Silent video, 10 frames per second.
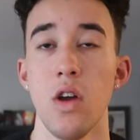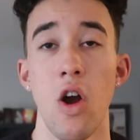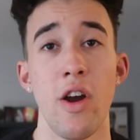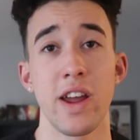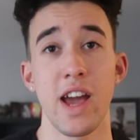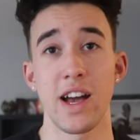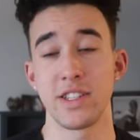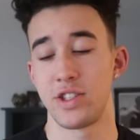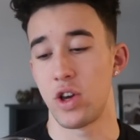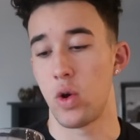All right,
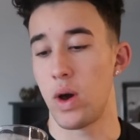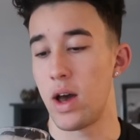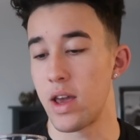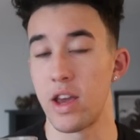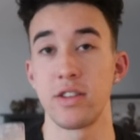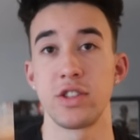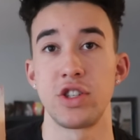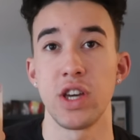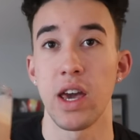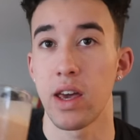guys, so uh, here's a
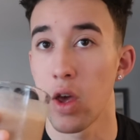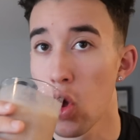shake.